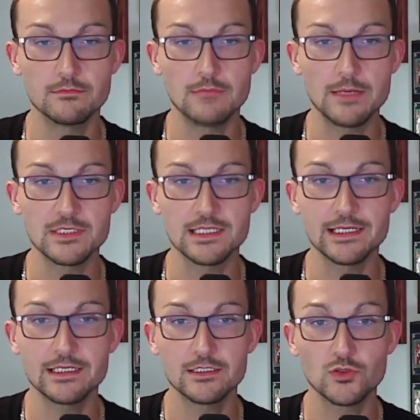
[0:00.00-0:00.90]
my
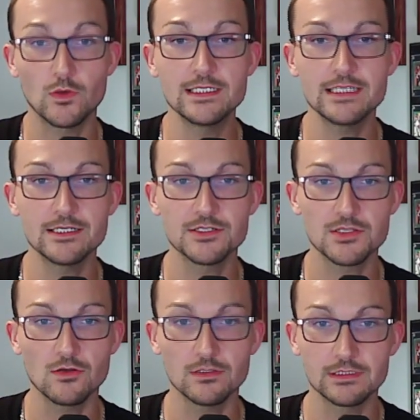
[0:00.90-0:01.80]
mistake, 20 years
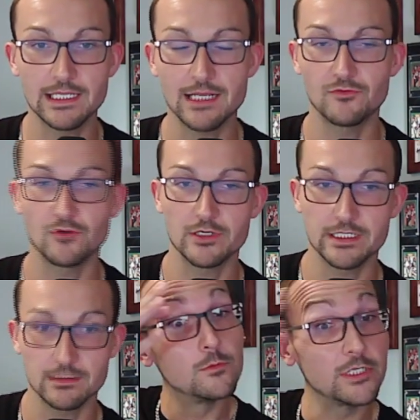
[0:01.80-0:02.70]
old, in
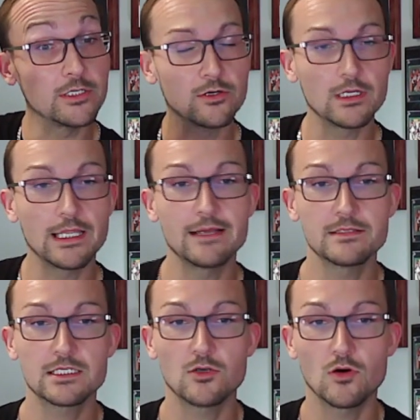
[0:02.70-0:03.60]
California. Marine Corps
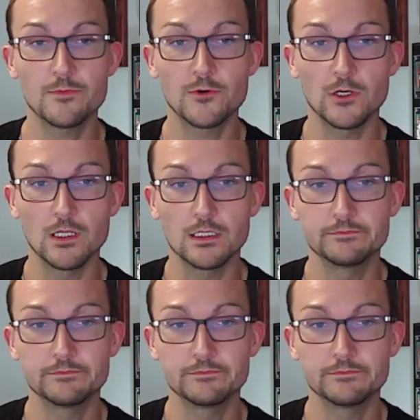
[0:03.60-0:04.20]
Lance Corporal